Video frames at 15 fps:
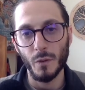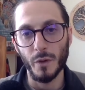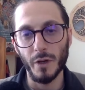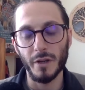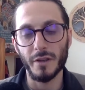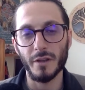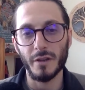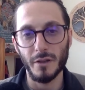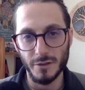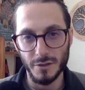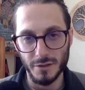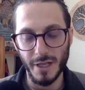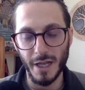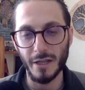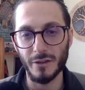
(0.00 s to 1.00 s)
with
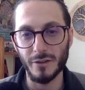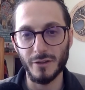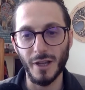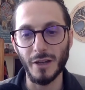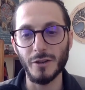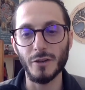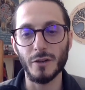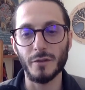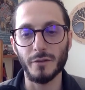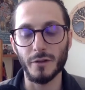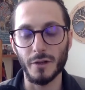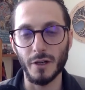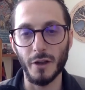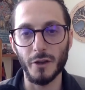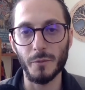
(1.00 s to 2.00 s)
just getting centered
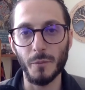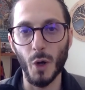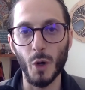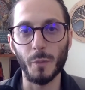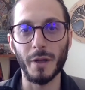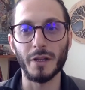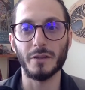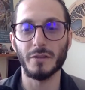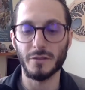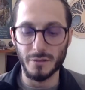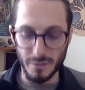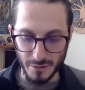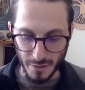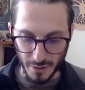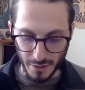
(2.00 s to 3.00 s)
for another moment,
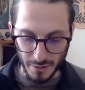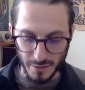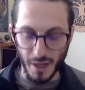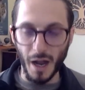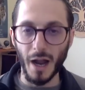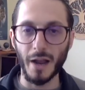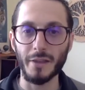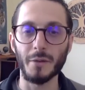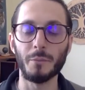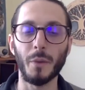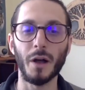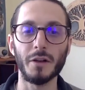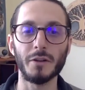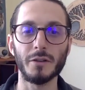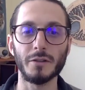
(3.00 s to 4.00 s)
just to tie the
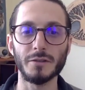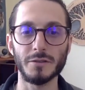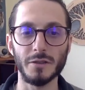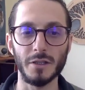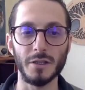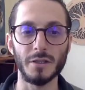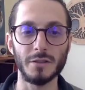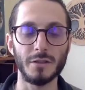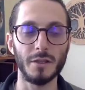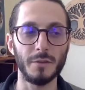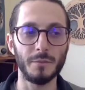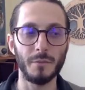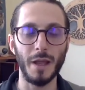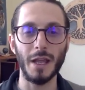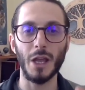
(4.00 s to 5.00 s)
bundle, to
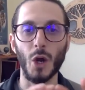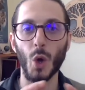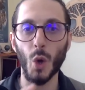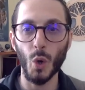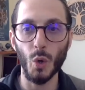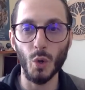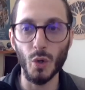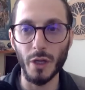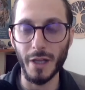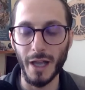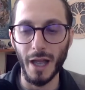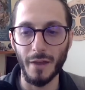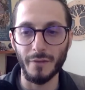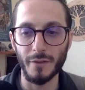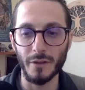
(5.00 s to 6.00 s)
make it whole
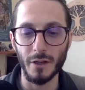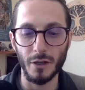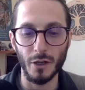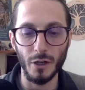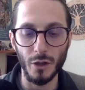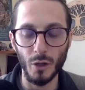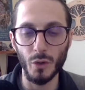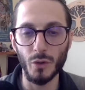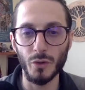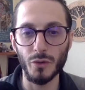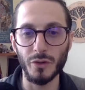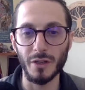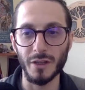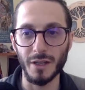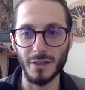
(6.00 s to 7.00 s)
again, to
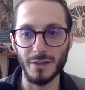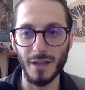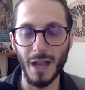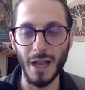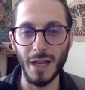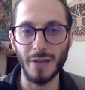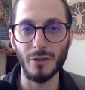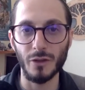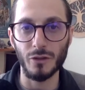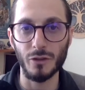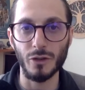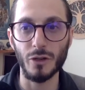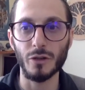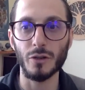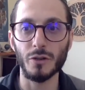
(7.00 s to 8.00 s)
close and contain the
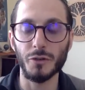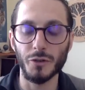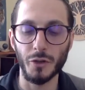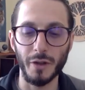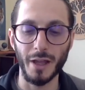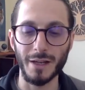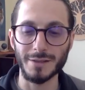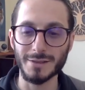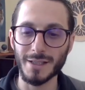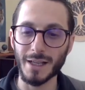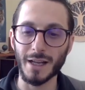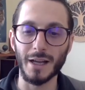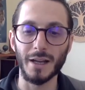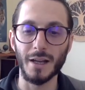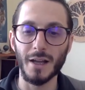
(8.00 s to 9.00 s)
circle so that it's
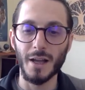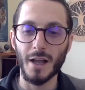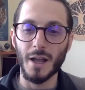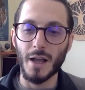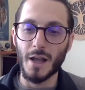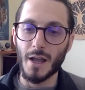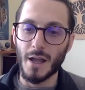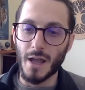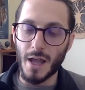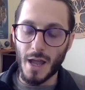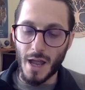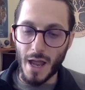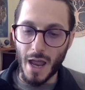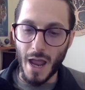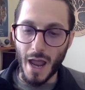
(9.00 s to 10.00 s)
like a
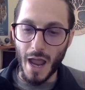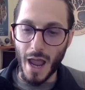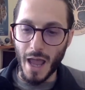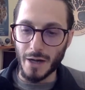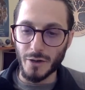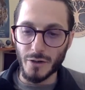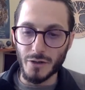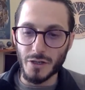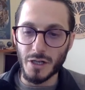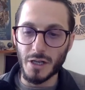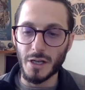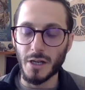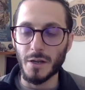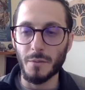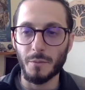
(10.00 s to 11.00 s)

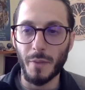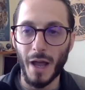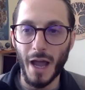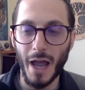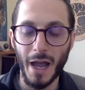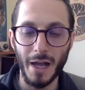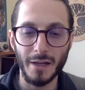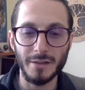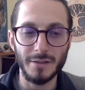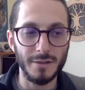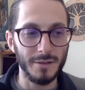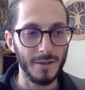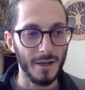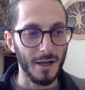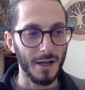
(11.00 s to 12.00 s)
energy
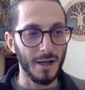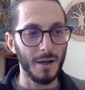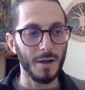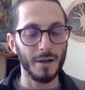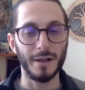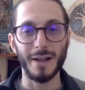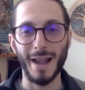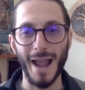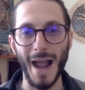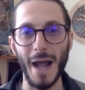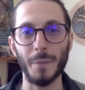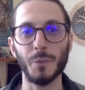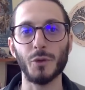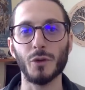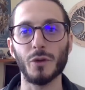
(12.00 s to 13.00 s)
packed
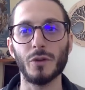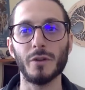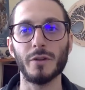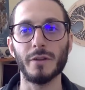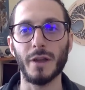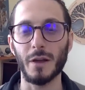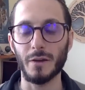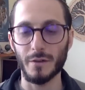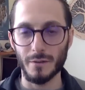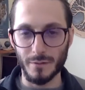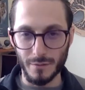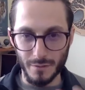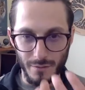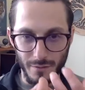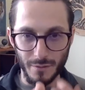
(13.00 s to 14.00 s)
capsule. That
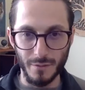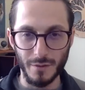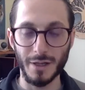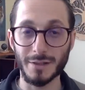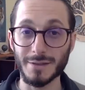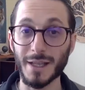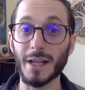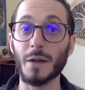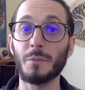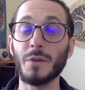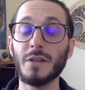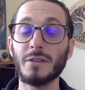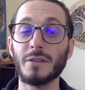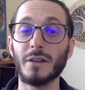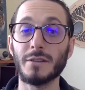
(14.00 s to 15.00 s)
it's like a
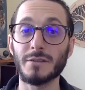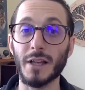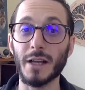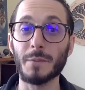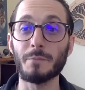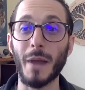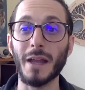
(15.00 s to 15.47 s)
piece, it's like